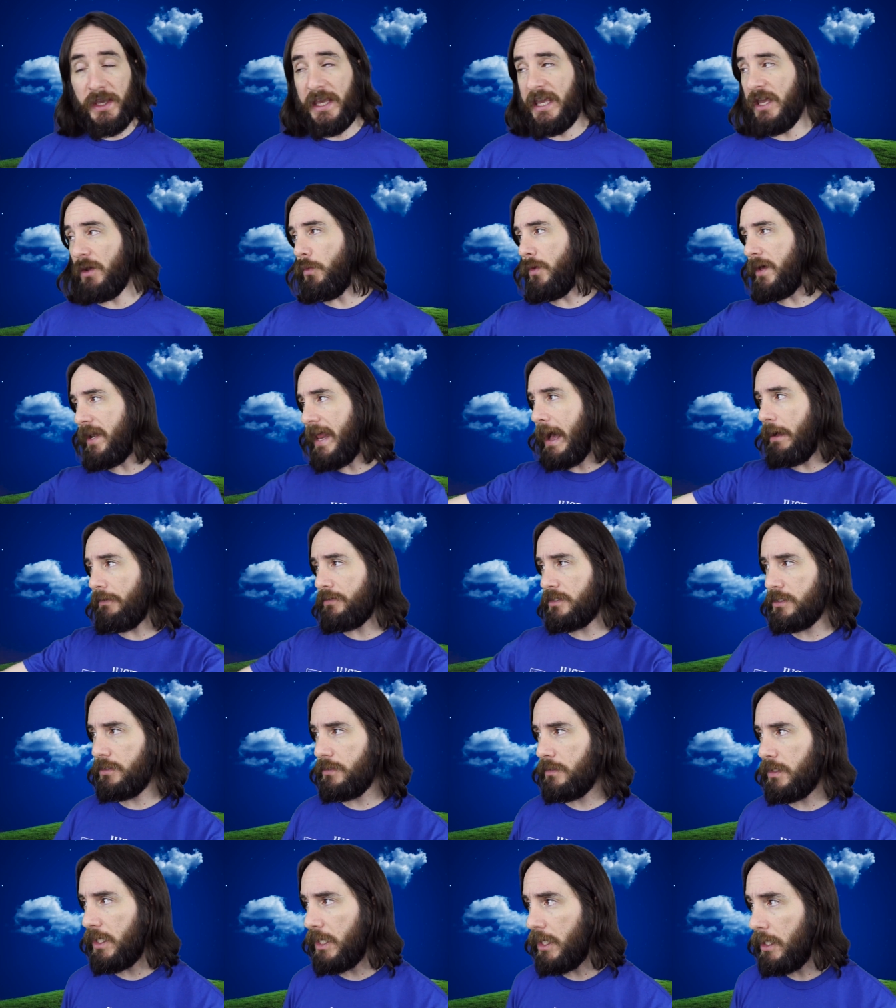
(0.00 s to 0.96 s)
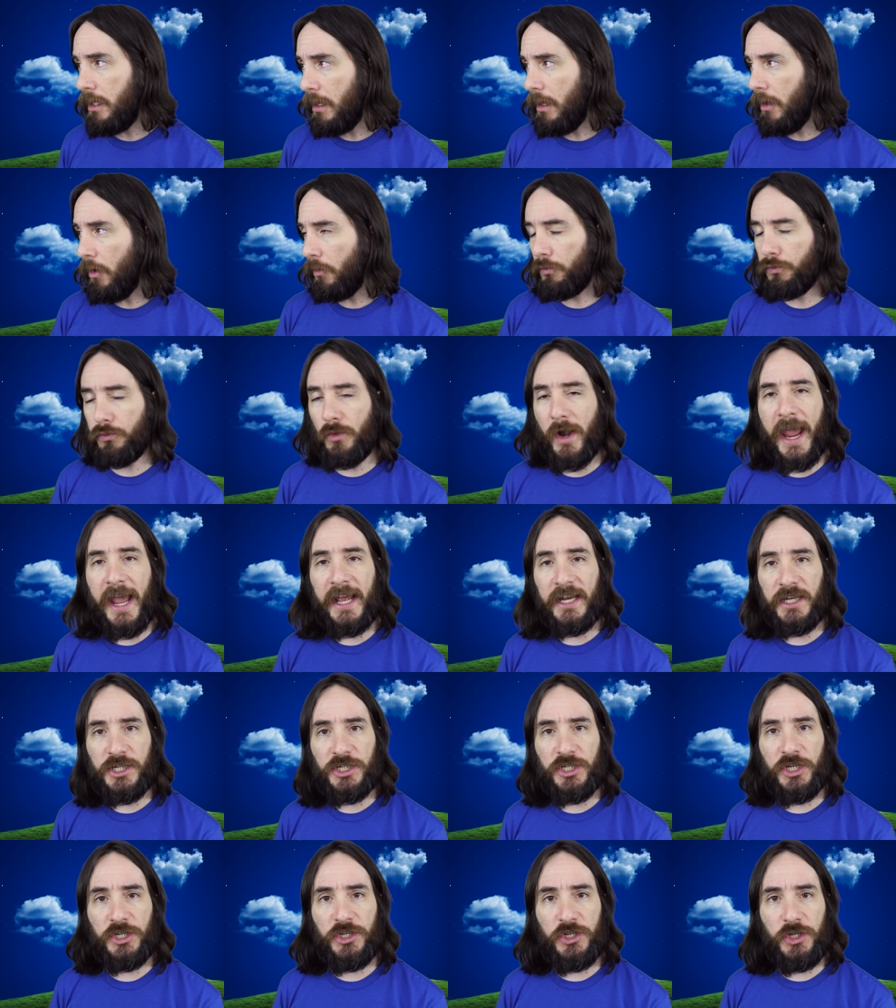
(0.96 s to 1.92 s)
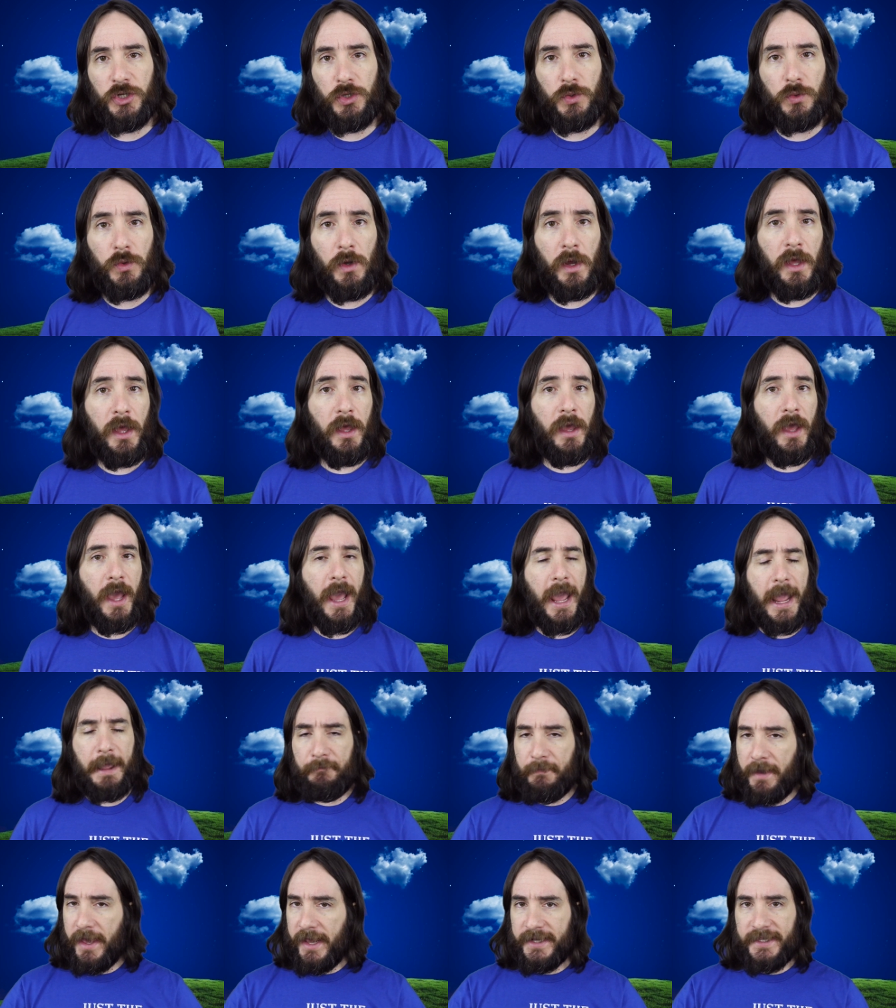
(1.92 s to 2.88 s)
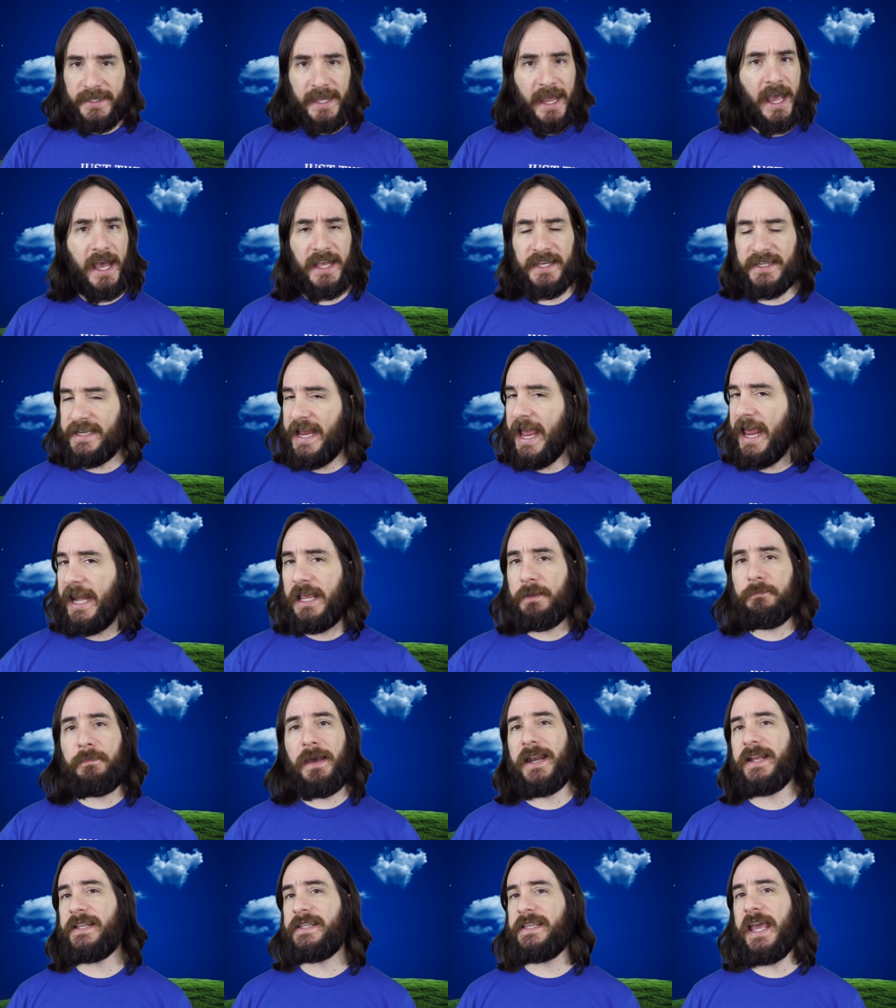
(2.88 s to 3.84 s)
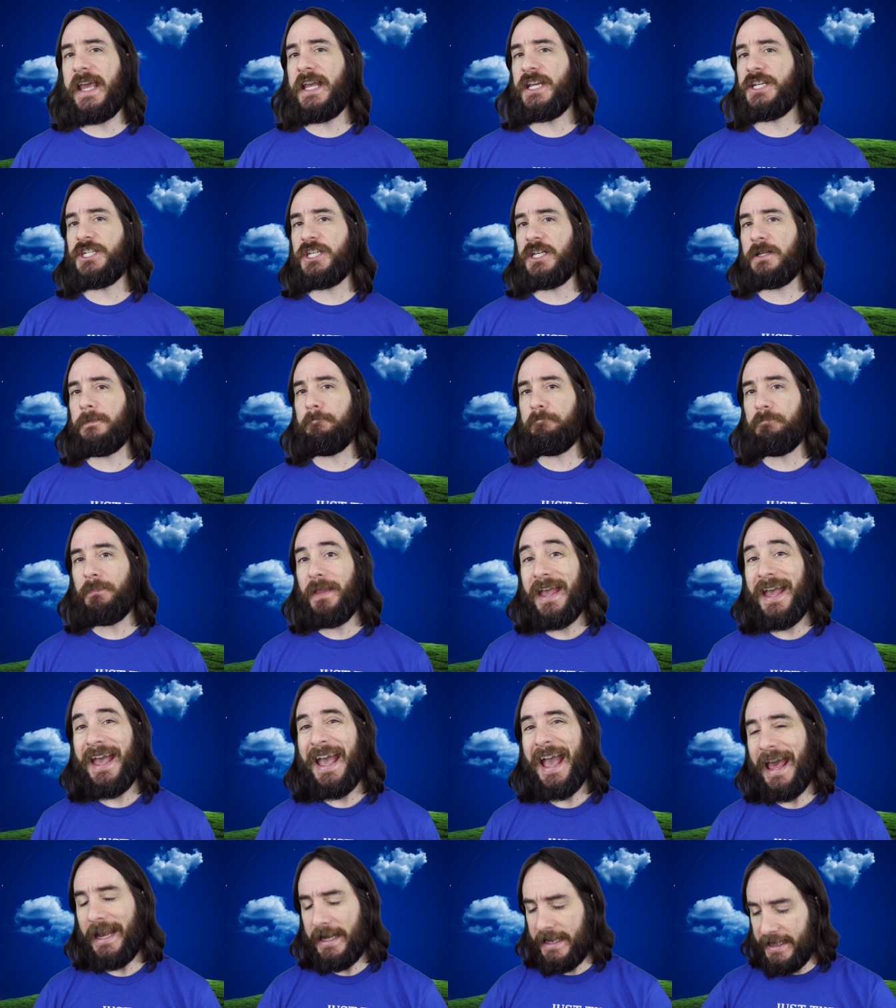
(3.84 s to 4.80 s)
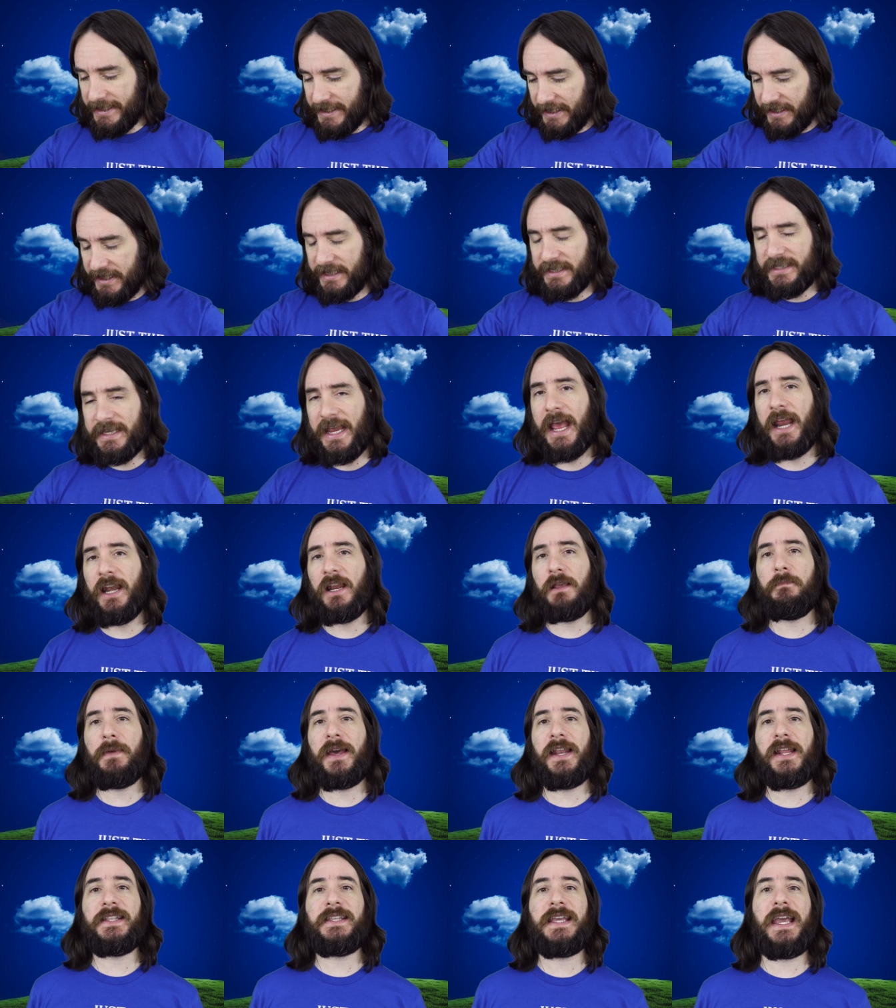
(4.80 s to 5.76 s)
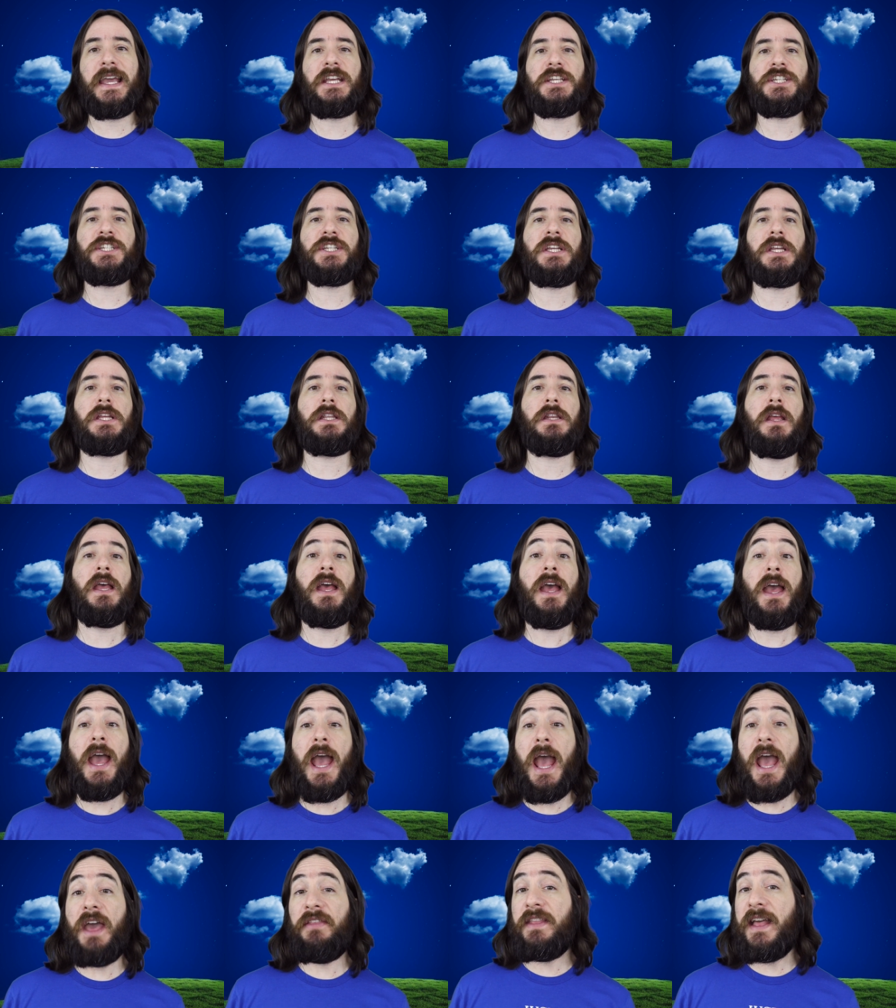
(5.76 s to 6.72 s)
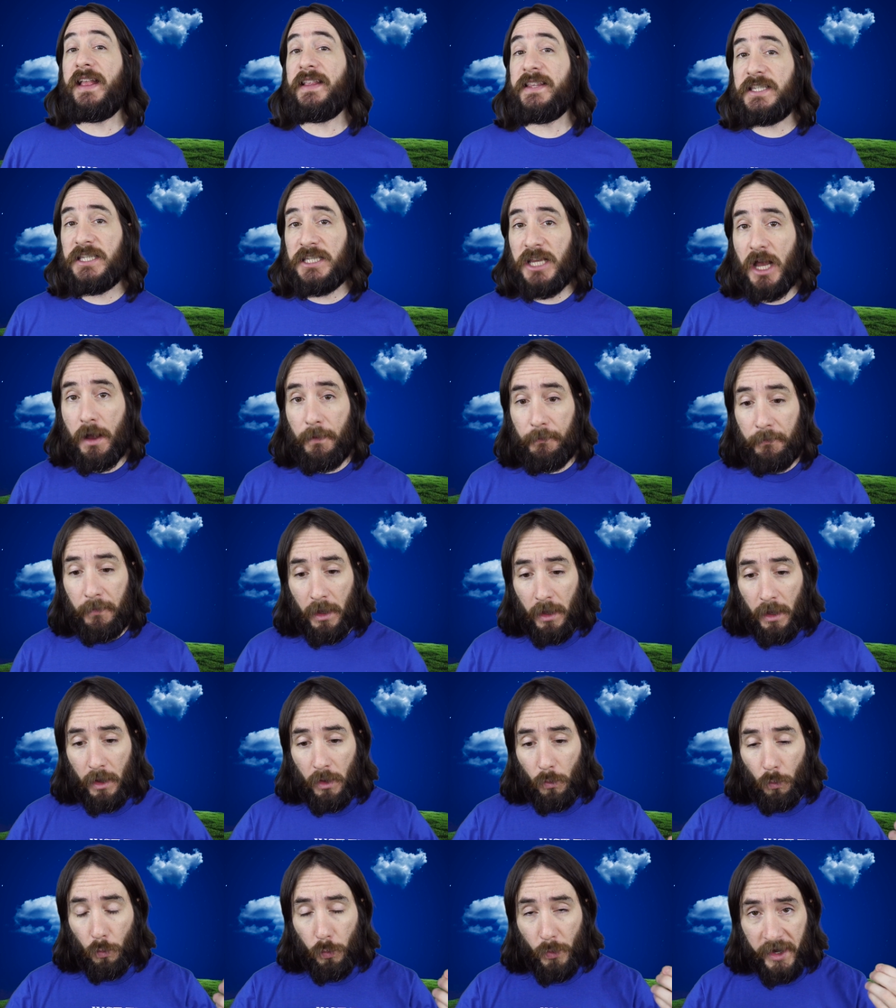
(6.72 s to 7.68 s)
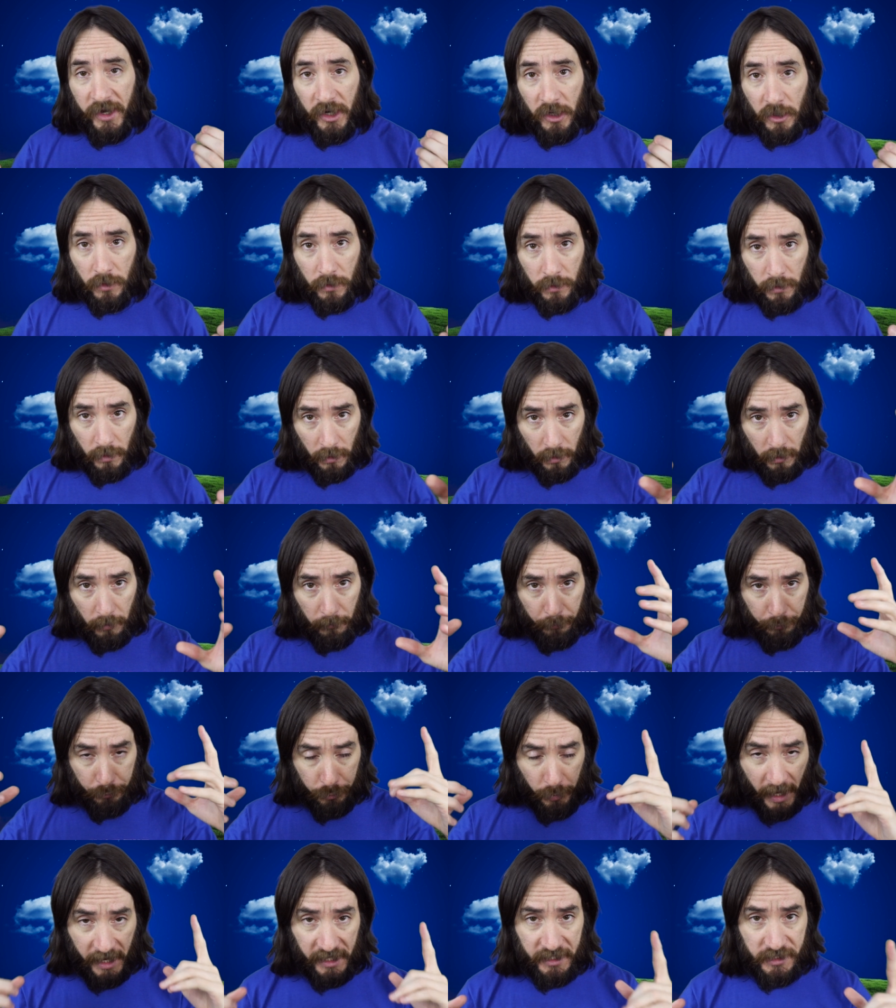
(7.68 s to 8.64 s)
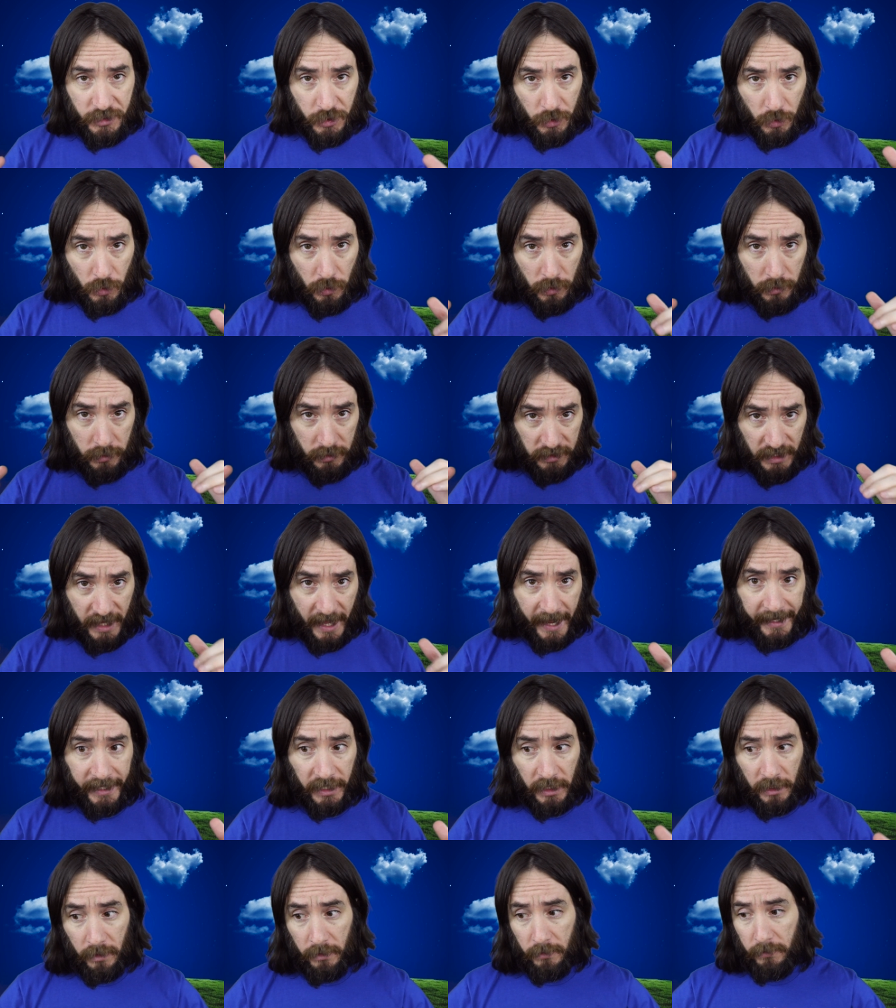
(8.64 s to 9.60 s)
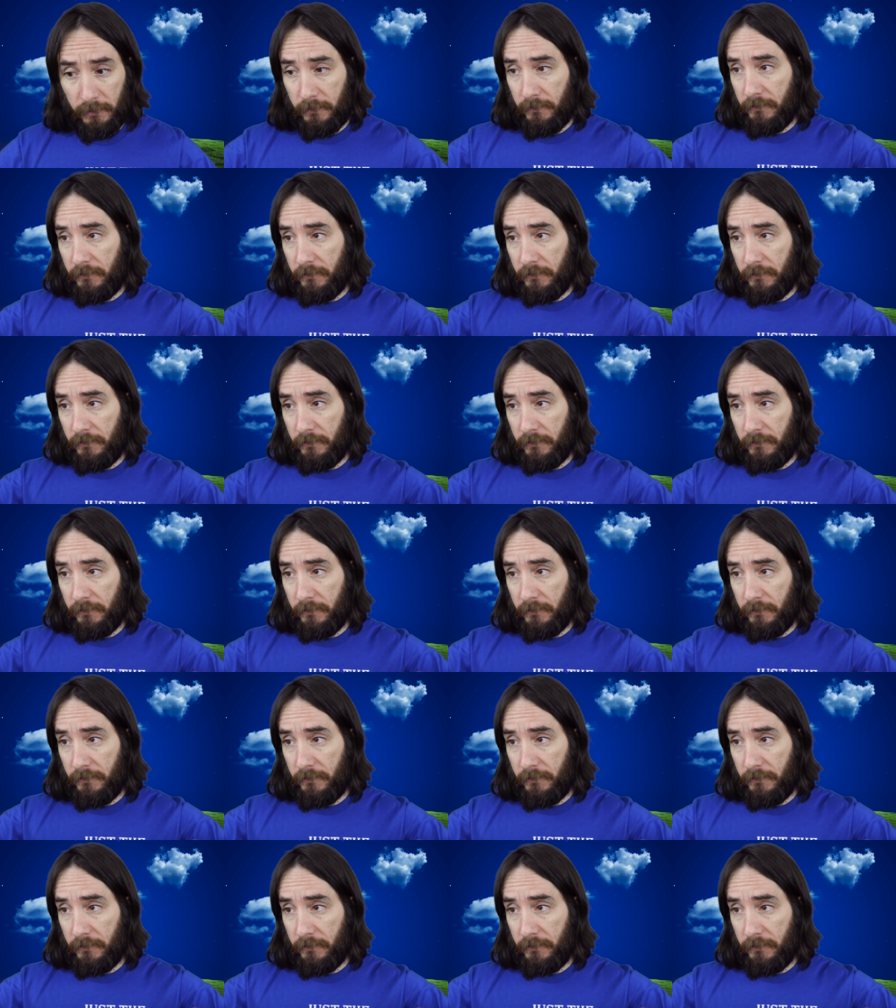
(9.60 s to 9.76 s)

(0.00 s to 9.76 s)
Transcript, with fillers: He went out to the ranch to do a standing meditation, and he did the standing meditation, and then some weird predator-like